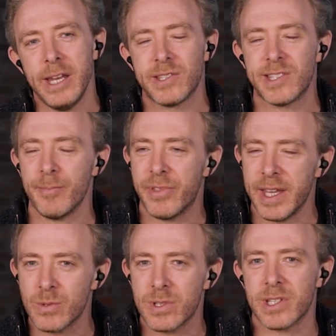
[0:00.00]
some
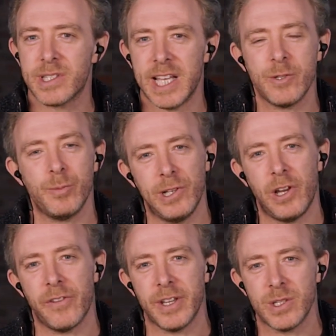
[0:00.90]
things were successful, but a
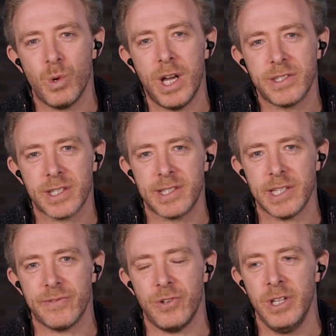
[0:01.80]
lot of things weren't
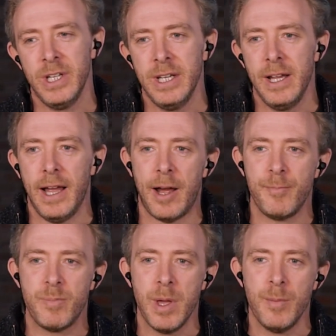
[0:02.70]
successful.
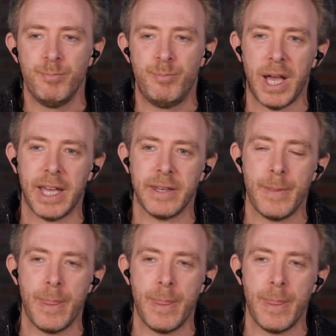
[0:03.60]
But